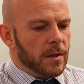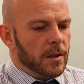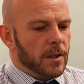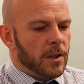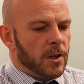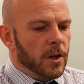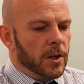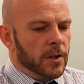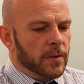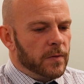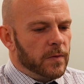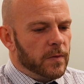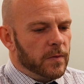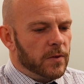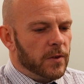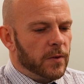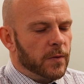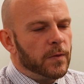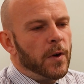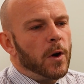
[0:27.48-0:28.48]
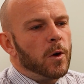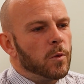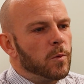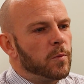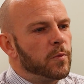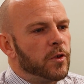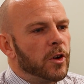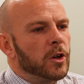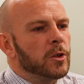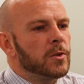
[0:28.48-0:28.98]
The kind of
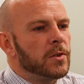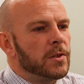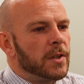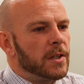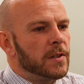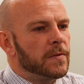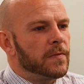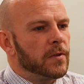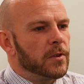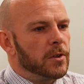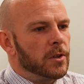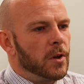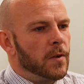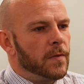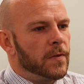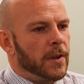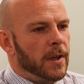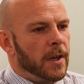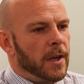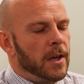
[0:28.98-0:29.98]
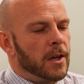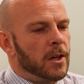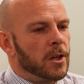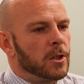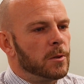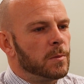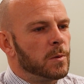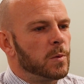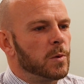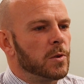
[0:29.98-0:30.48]
default process for a lot of the care
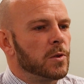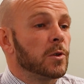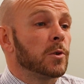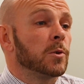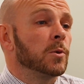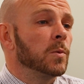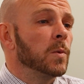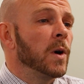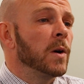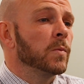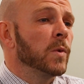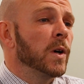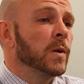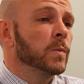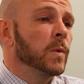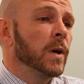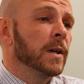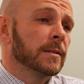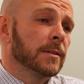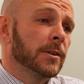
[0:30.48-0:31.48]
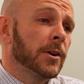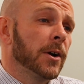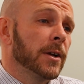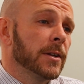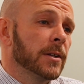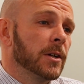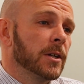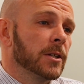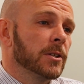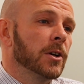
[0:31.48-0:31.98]
homes was to call 111
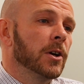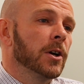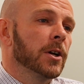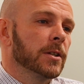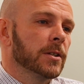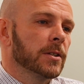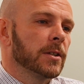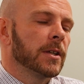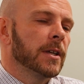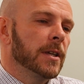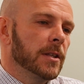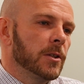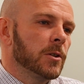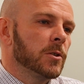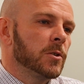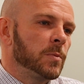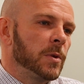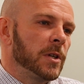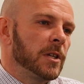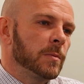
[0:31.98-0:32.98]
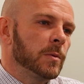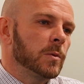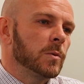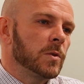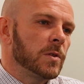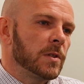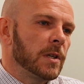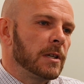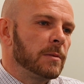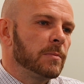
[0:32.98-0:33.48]
999 and get those people
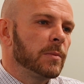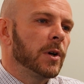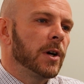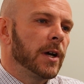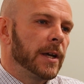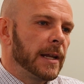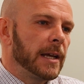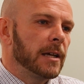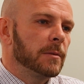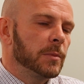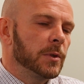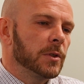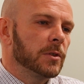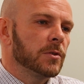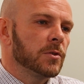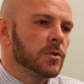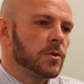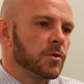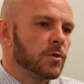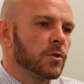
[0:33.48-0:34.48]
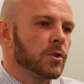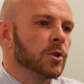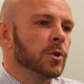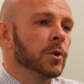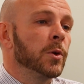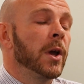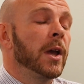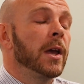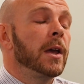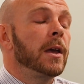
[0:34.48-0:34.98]
seen by an ambulance crew.